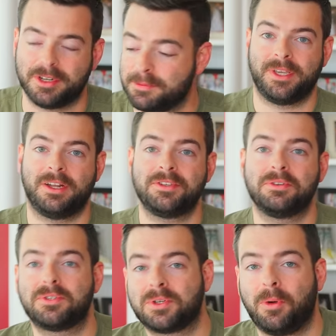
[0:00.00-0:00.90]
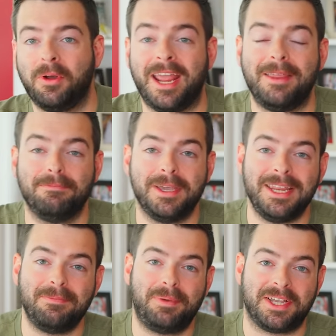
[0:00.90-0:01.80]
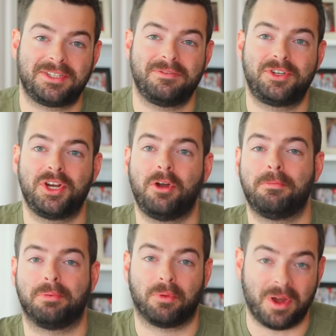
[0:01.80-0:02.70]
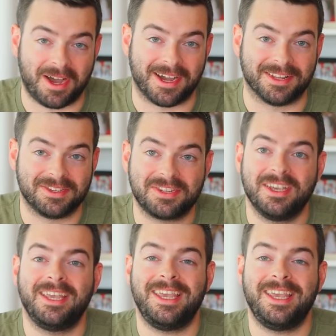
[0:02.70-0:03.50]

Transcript: which it also scored a mini best of show bronze